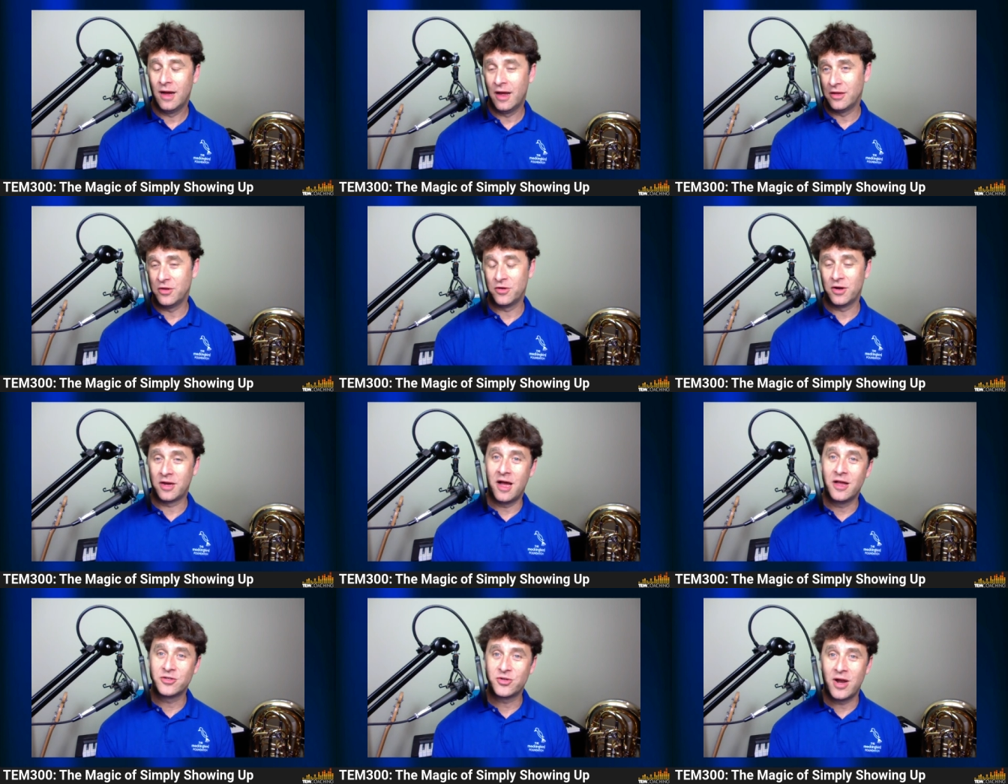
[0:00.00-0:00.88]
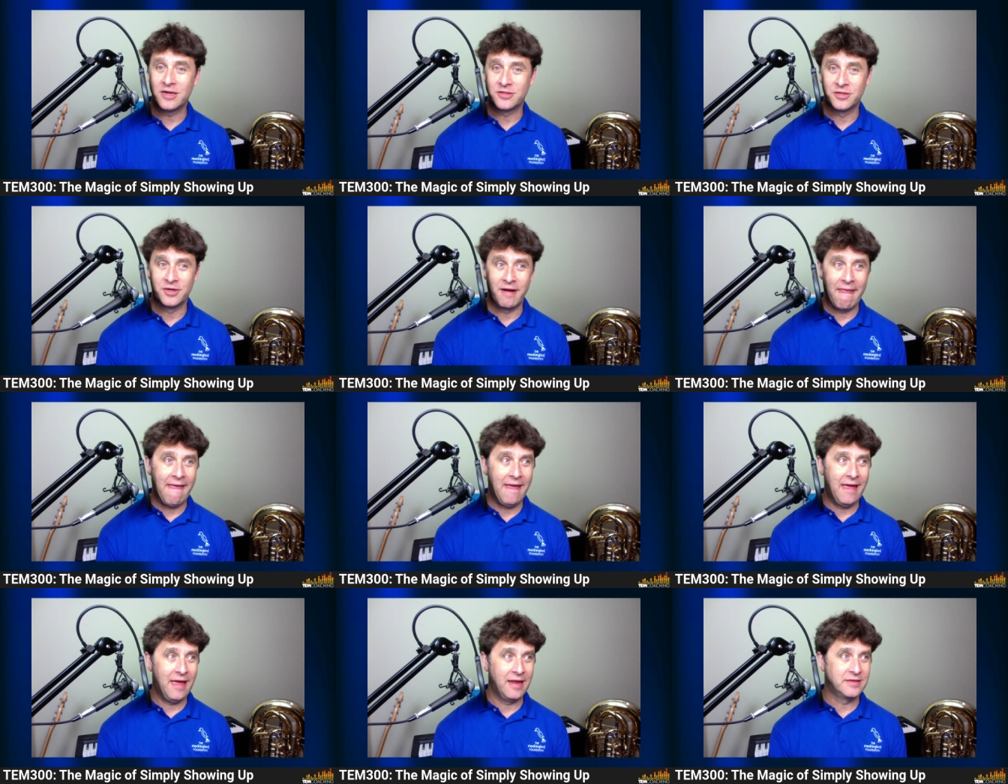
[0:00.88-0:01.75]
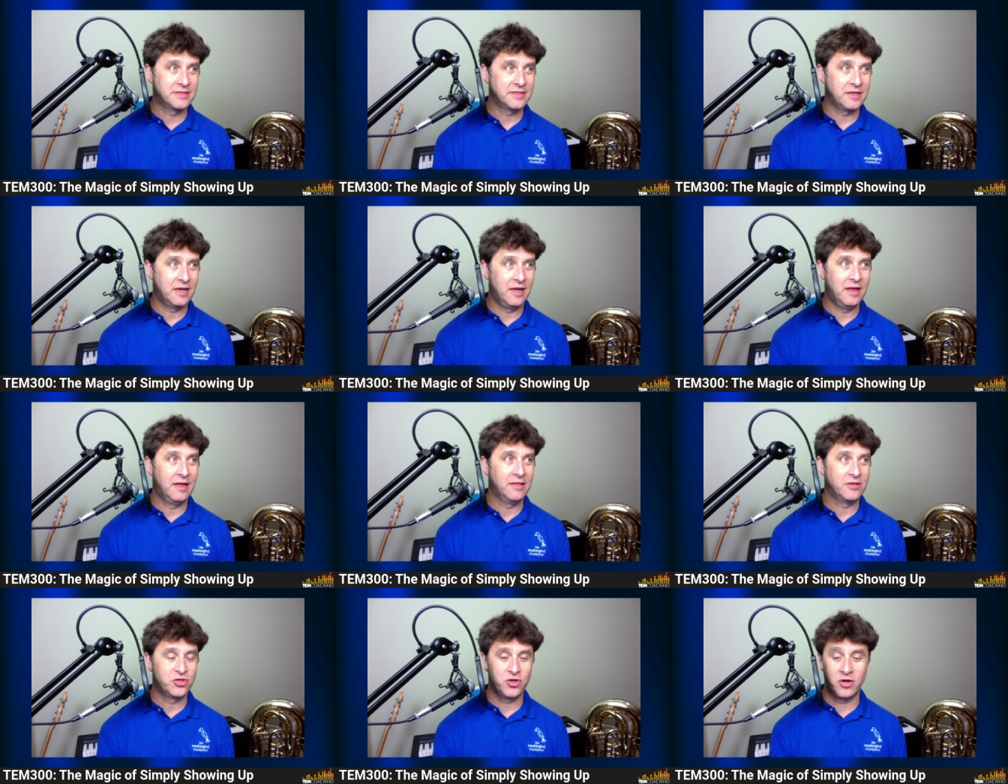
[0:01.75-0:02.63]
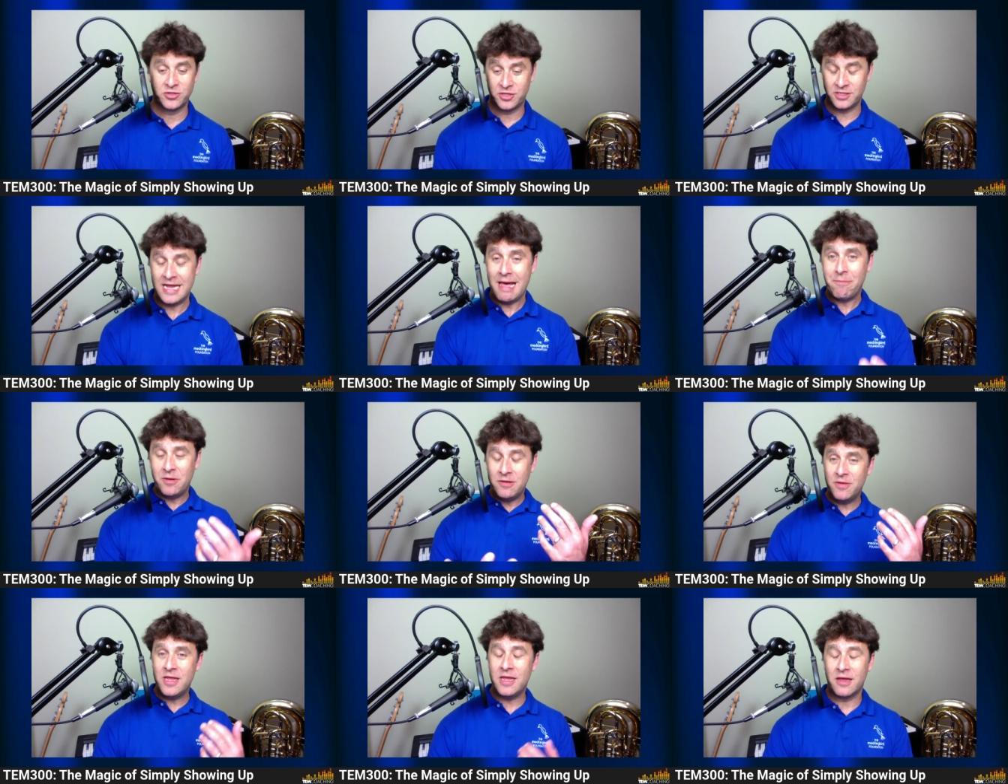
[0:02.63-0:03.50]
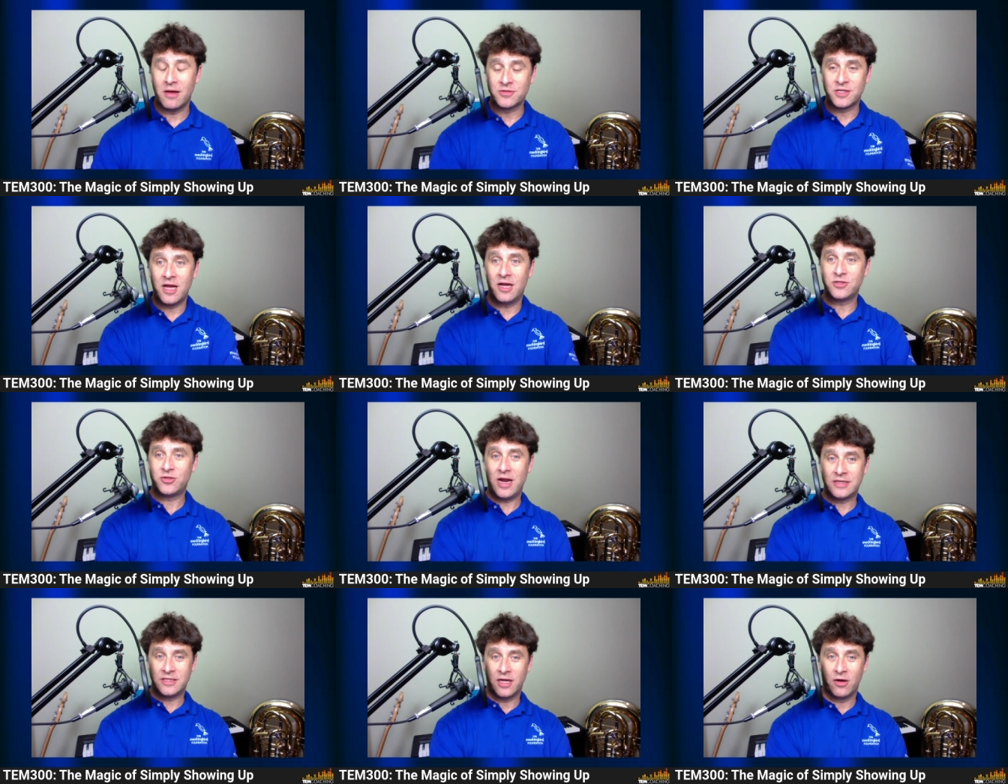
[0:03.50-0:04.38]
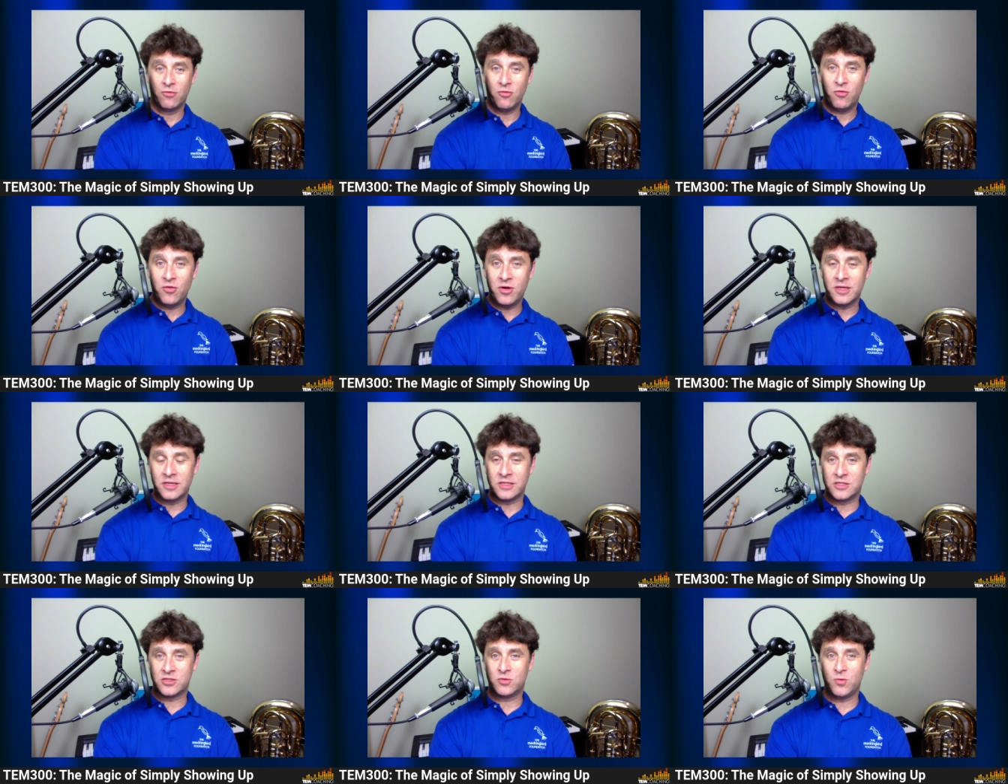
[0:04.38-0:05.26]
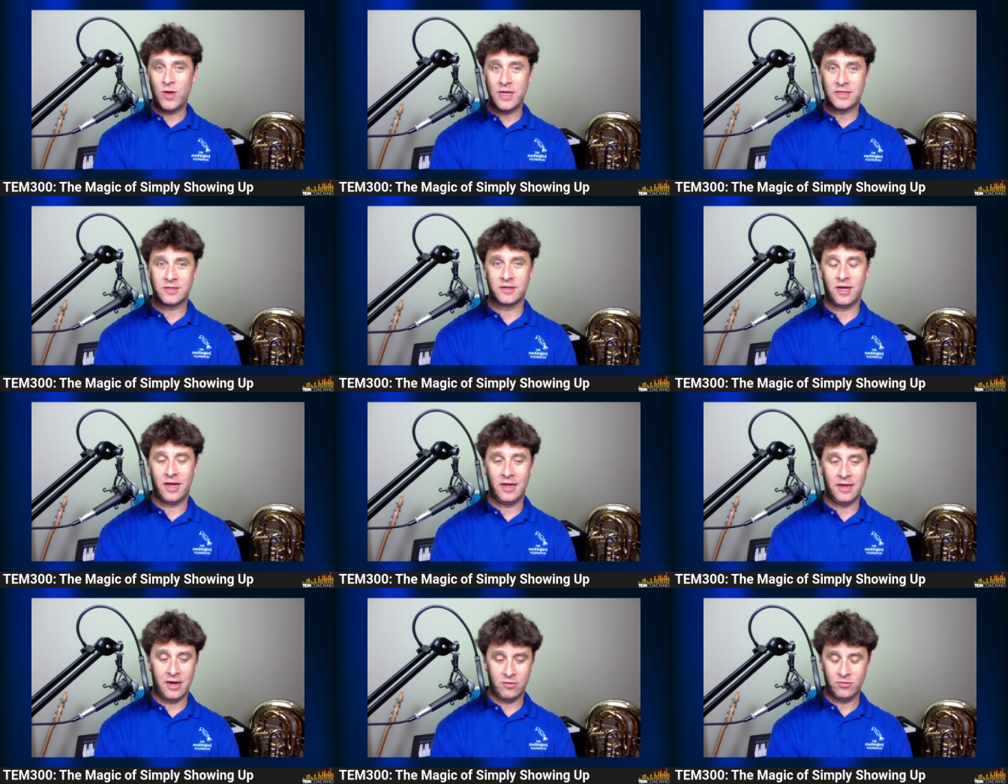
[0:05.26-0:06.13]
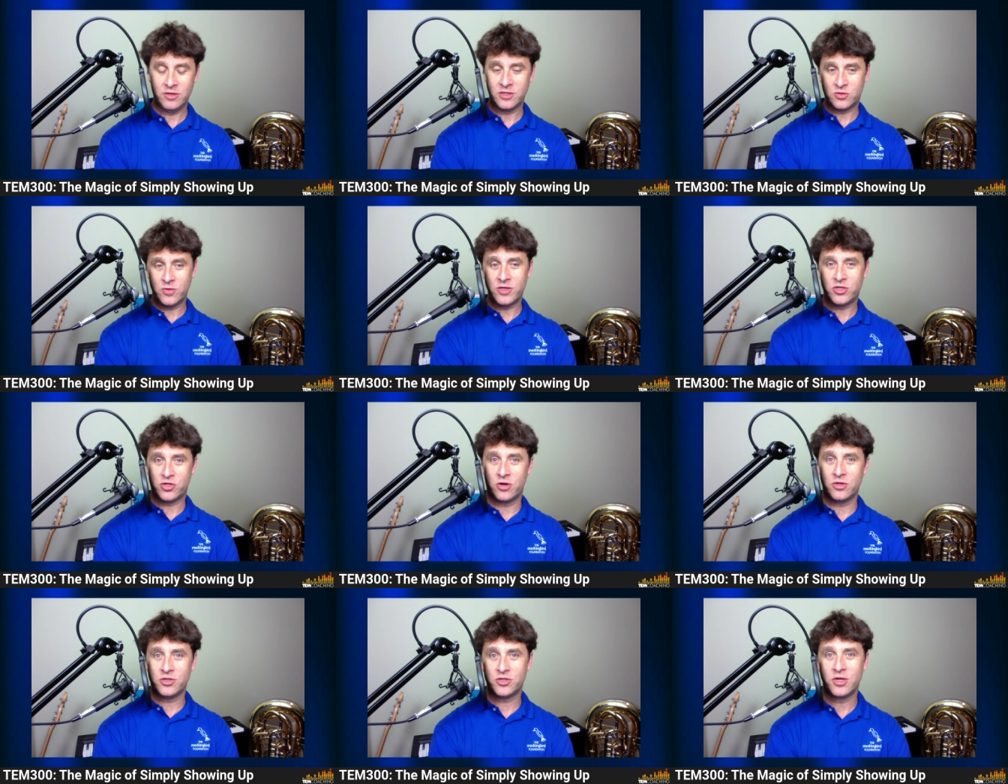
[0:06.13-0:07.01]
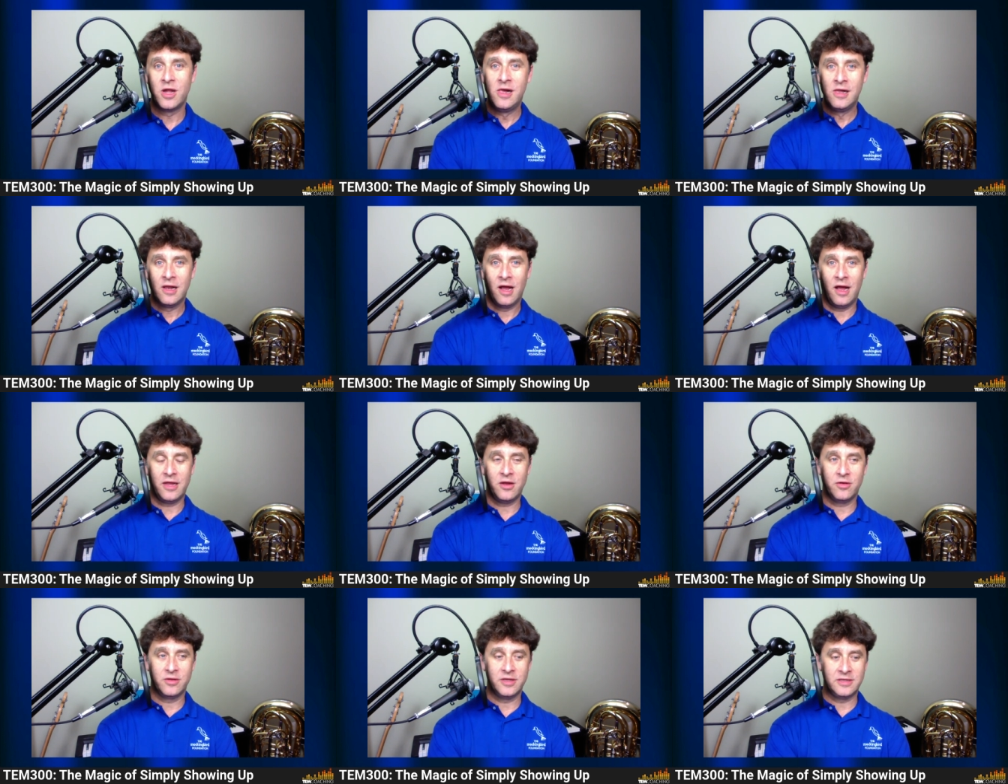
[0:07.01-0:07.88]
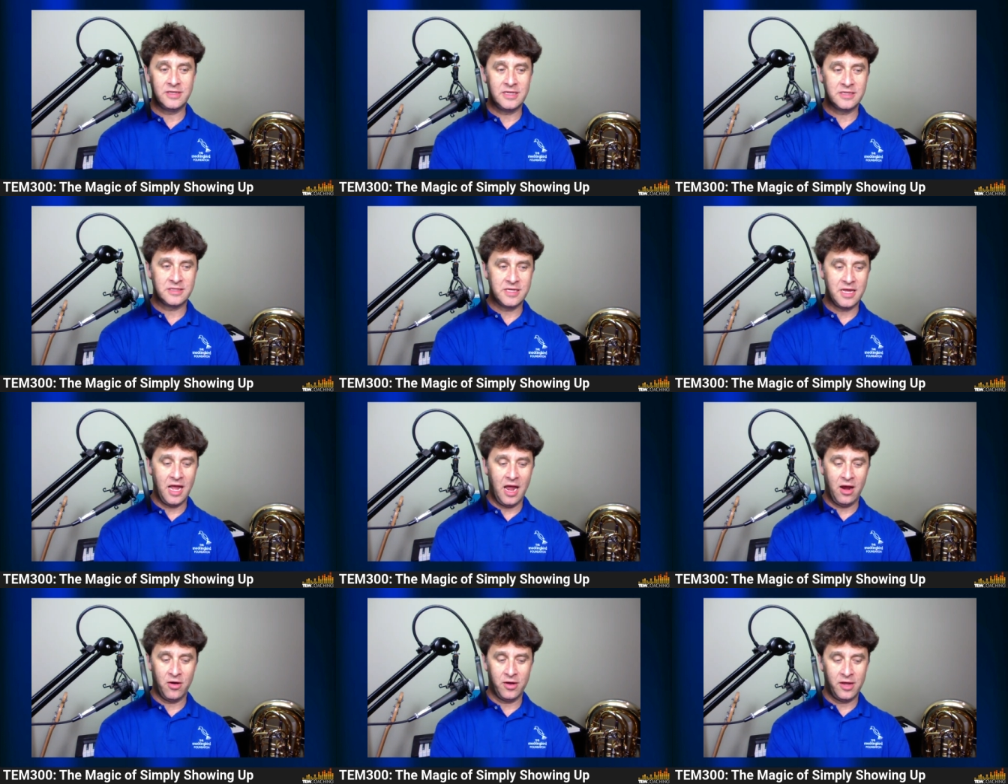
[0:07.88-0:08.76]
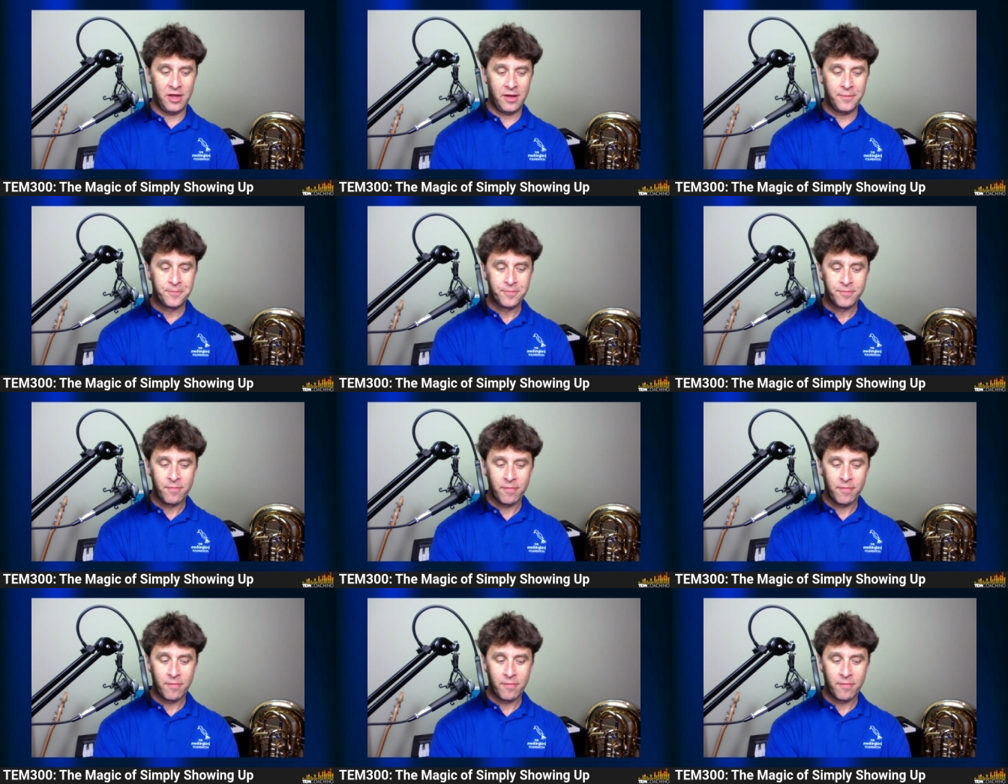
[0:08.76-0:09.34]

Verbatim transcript: uh, you're a contractor and uh, the church. This happened to me. I was contracting a really sweet uh, at a really sweet church uh, here in the D.C. area.